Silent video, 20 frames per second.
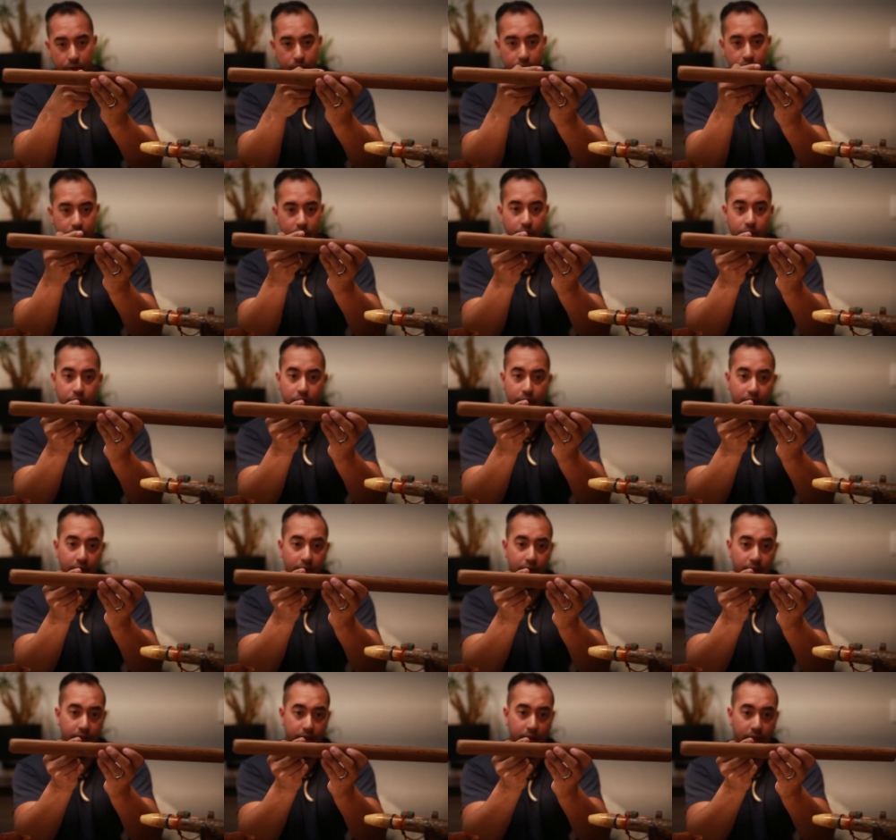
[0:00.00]
and the other
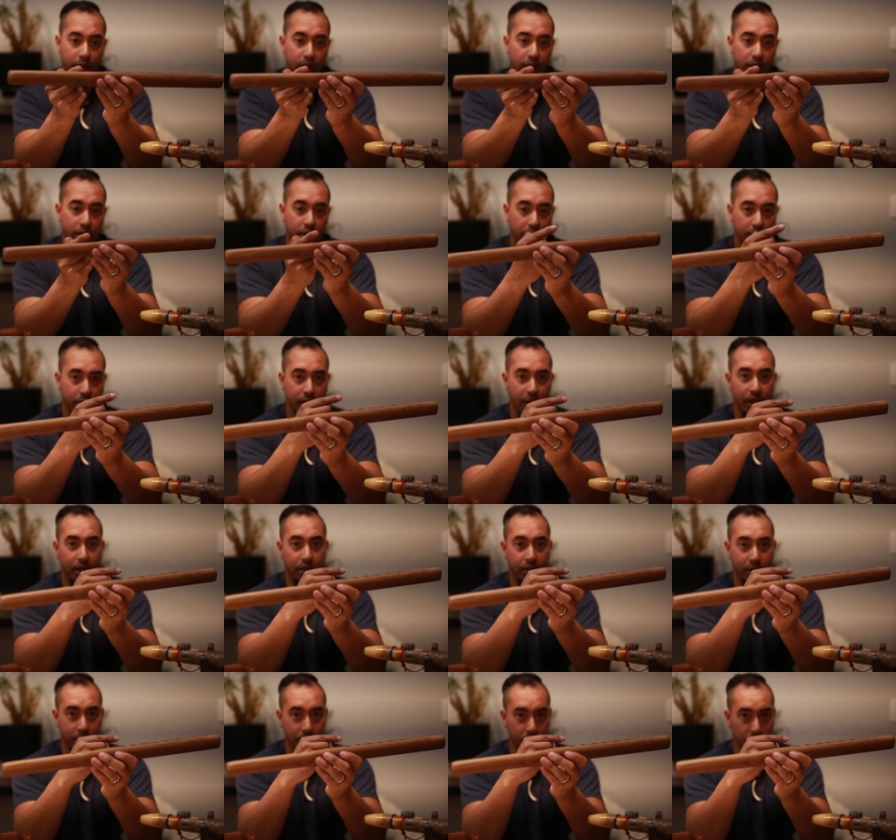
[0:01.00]
half goes
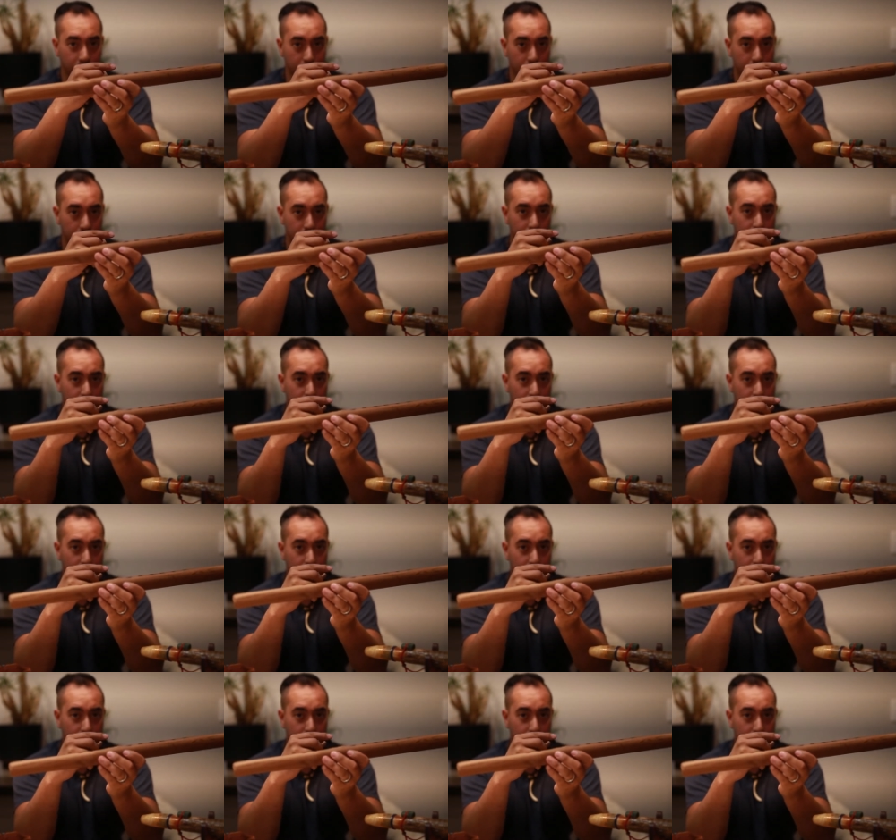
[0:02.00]
out of the flute.